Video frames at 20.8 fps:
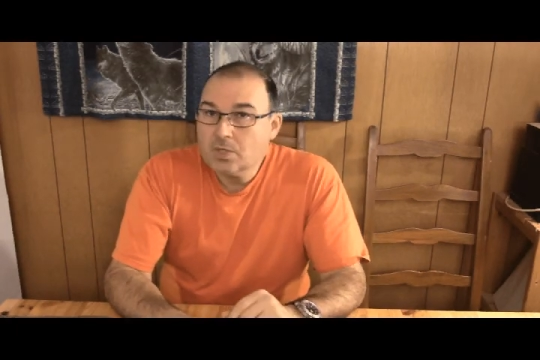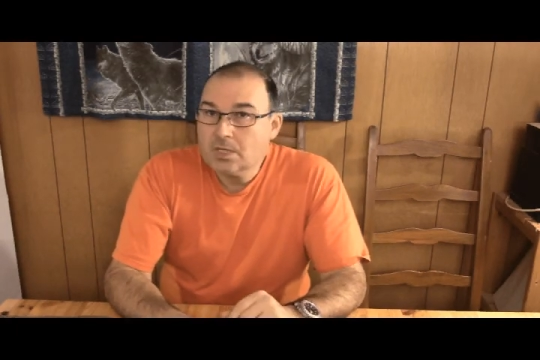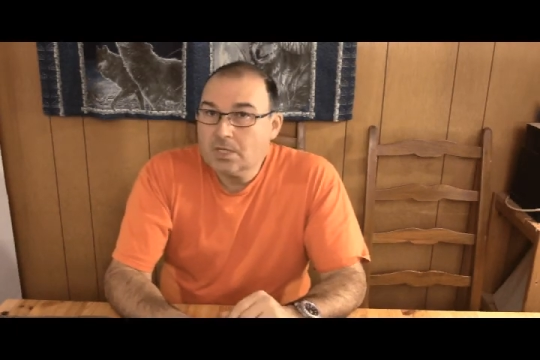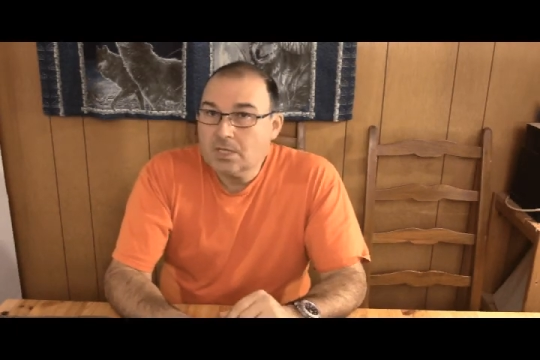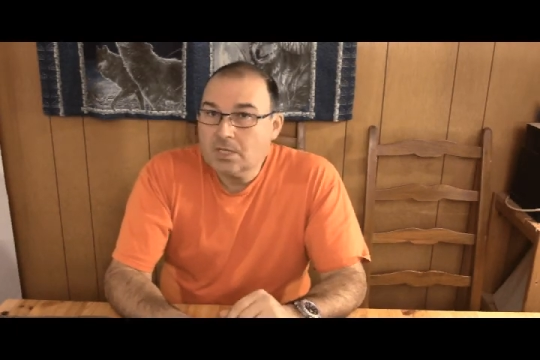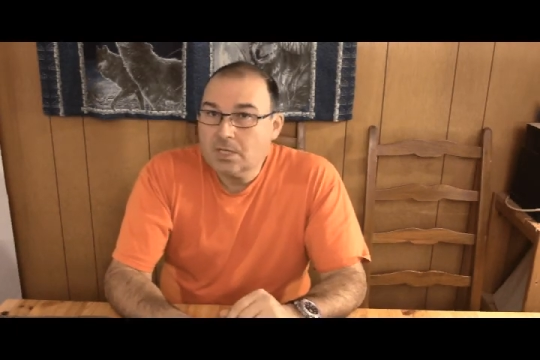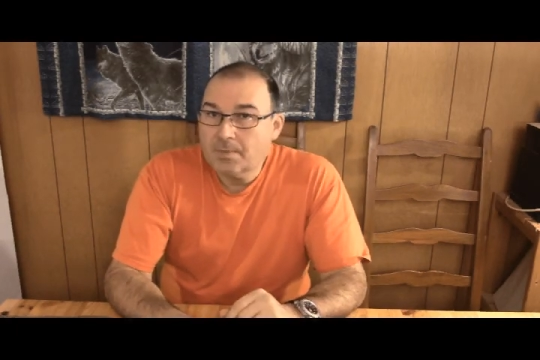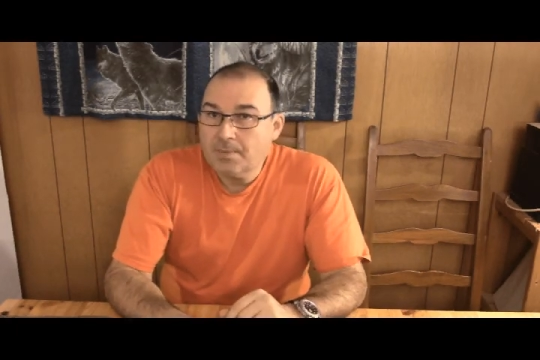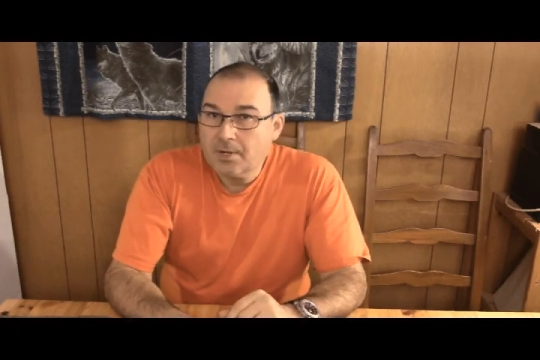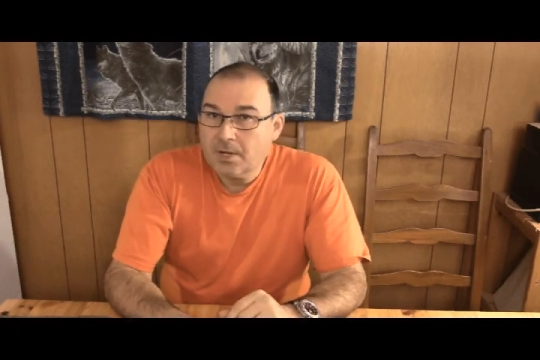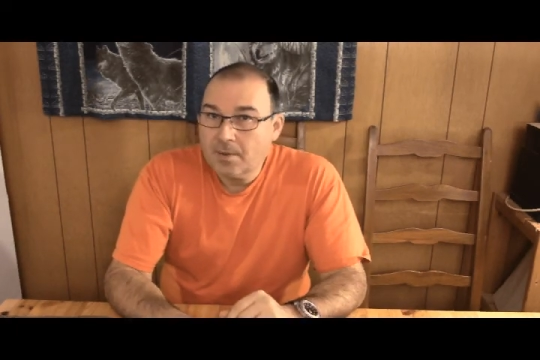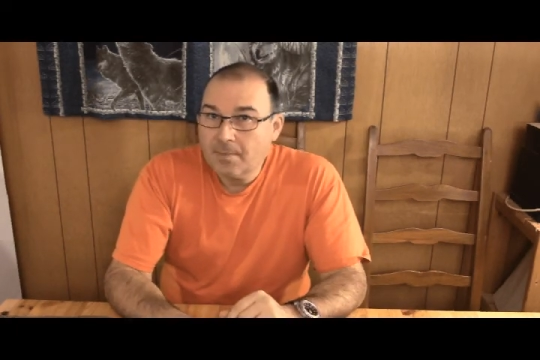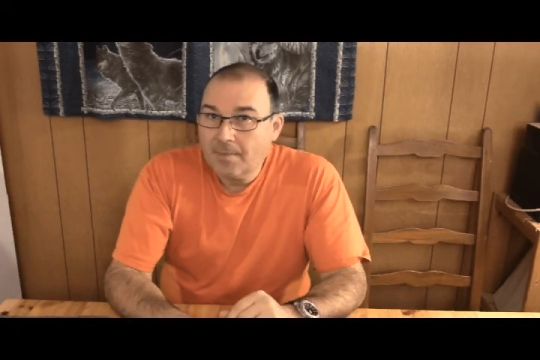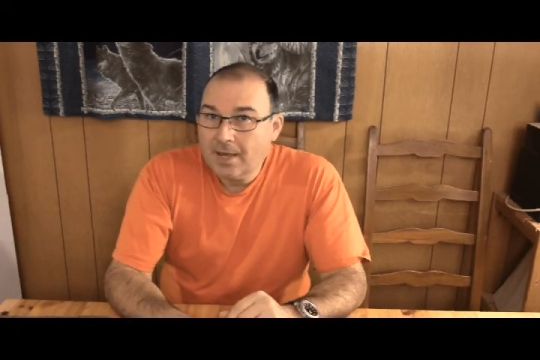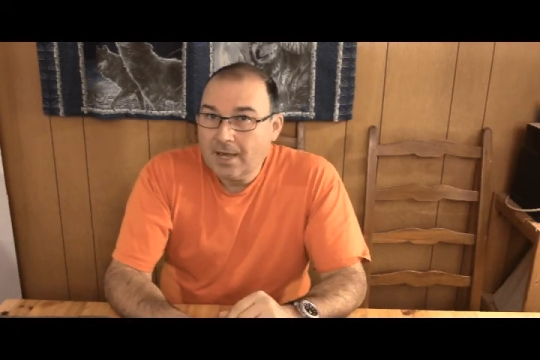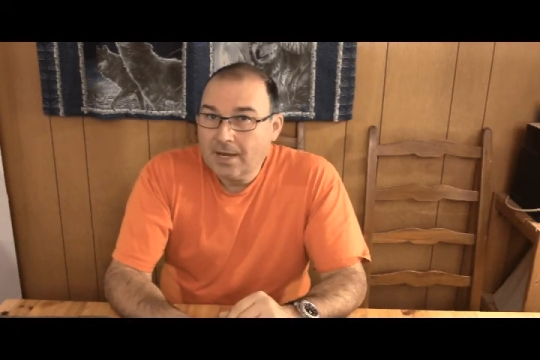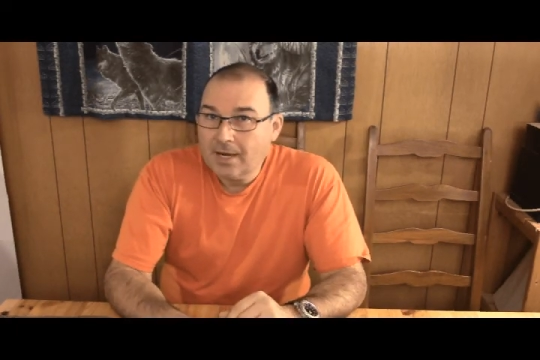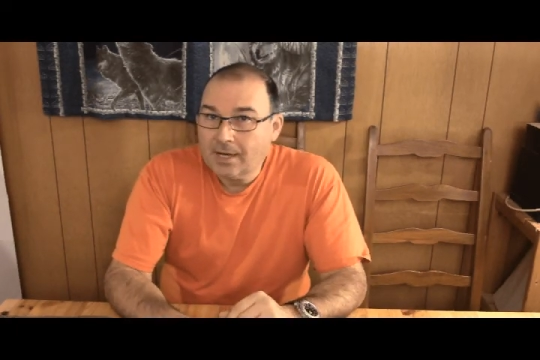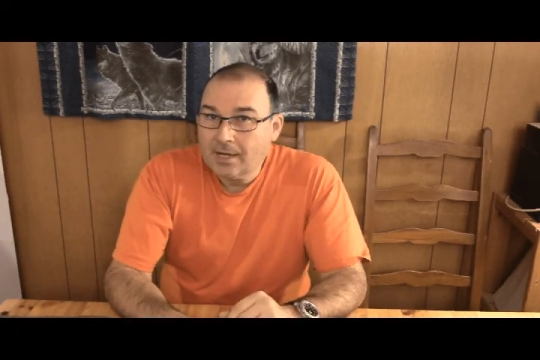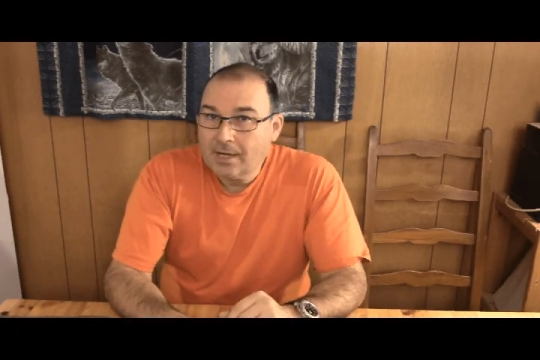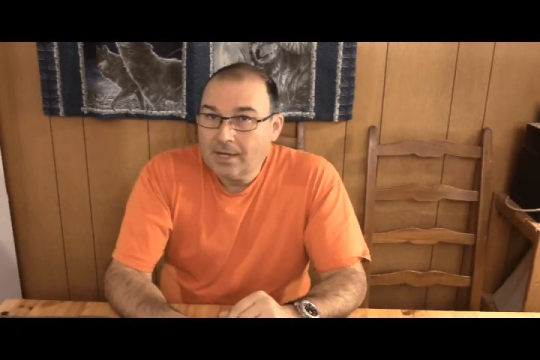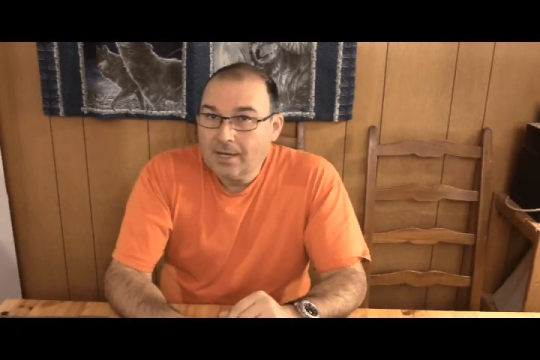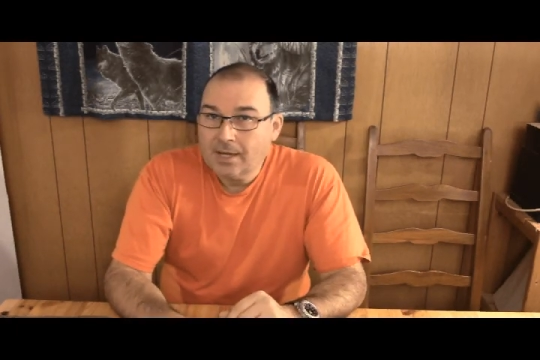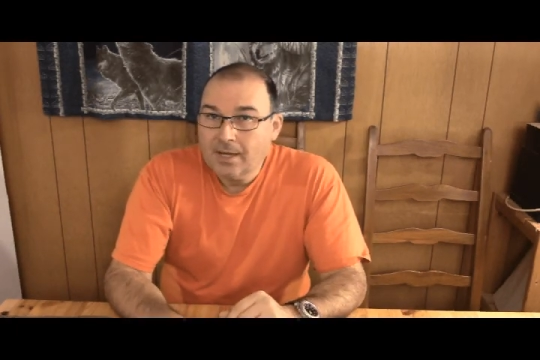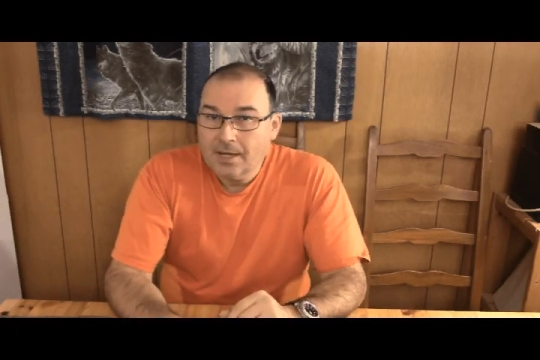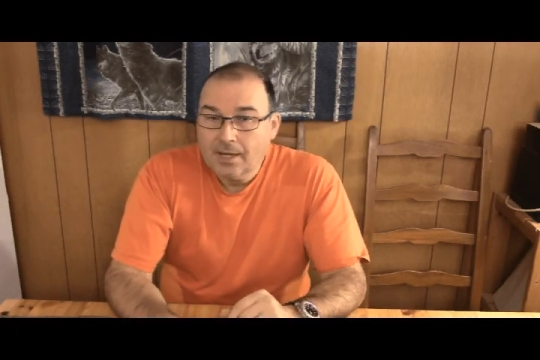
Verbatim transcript: the semi-automatic